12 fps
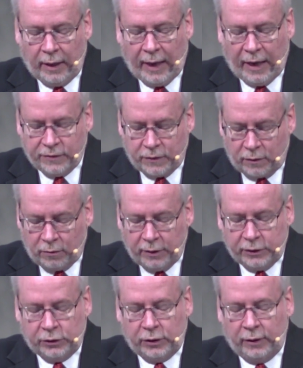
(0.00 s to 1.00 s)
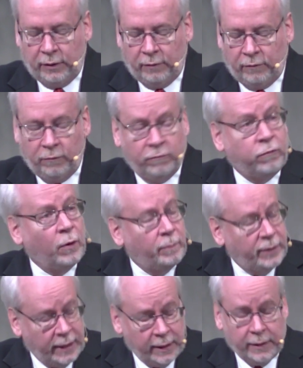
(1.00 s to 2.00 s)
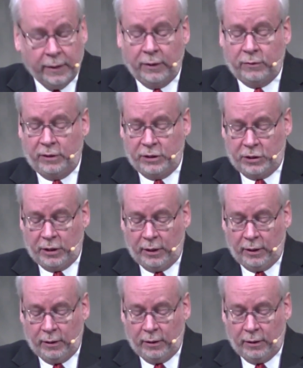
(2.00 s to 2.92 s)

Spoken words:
as a Christian, for being a Christian,